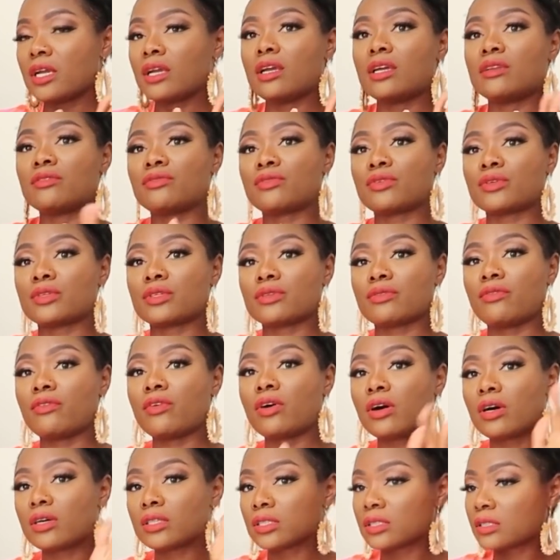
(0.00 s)
and for the
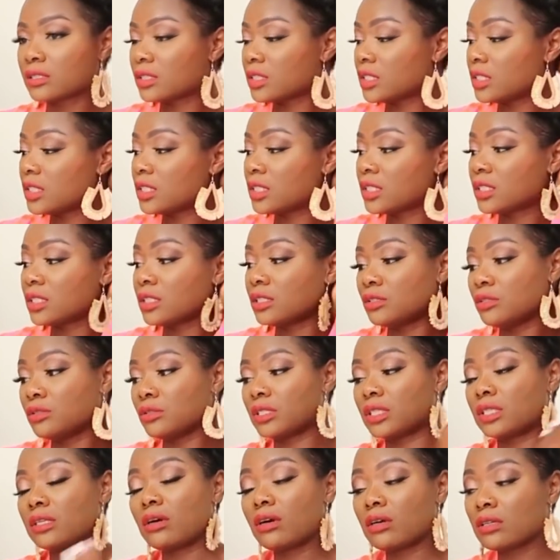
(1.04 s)
fall season you
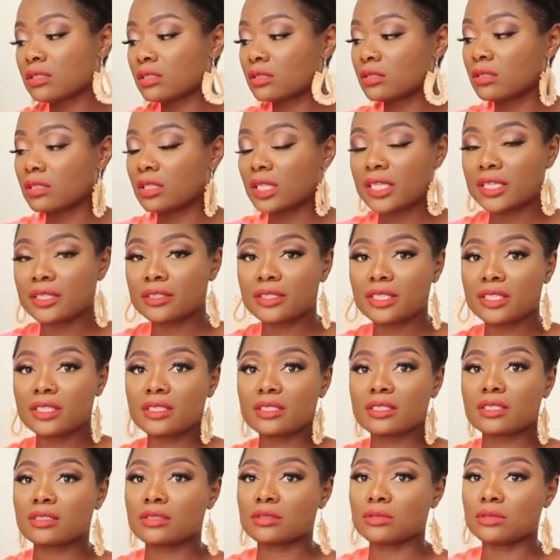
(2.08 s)
can also layer
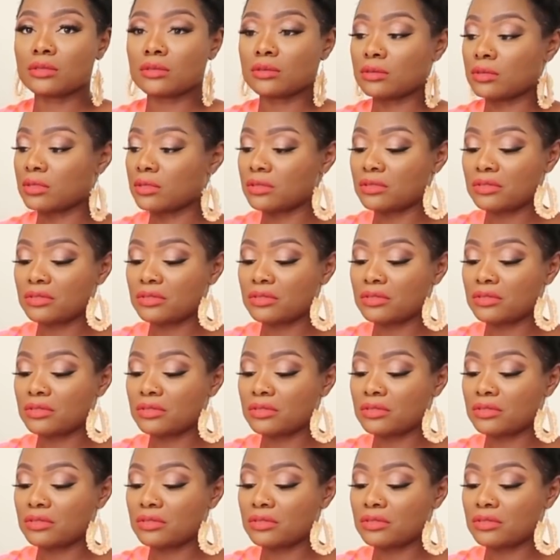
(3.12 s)
this so